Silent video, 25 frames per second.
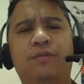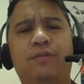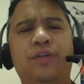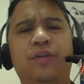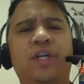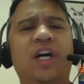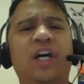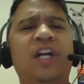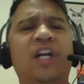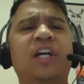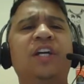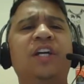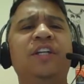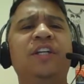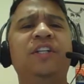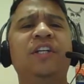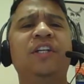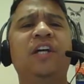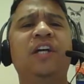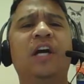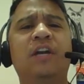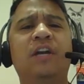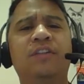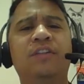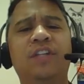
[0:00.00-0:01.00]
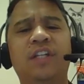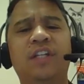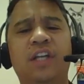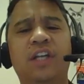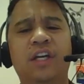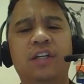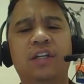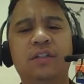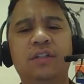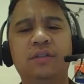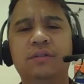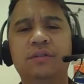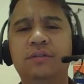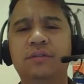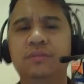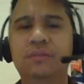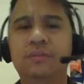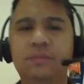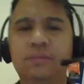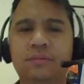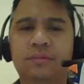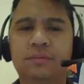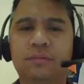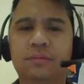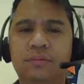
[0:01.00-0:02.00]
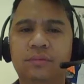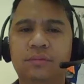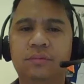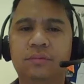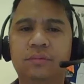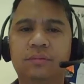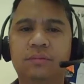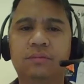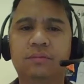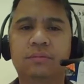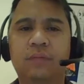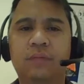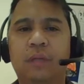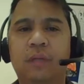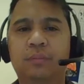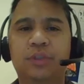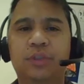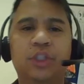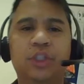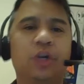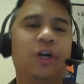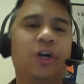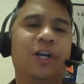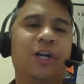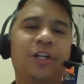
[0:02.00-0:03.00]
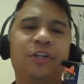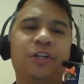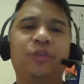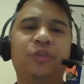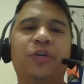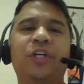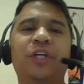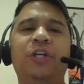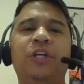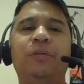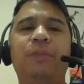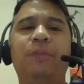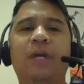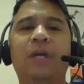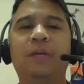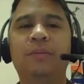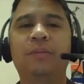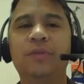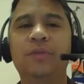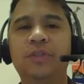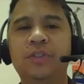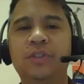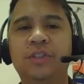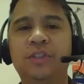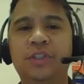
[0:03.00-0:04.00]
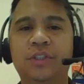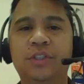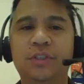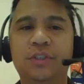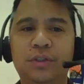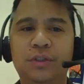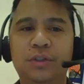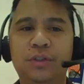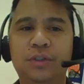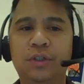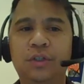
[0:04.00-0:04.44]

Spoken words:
if you got anything out of tonight, I'm sorry I didn't grade your papers,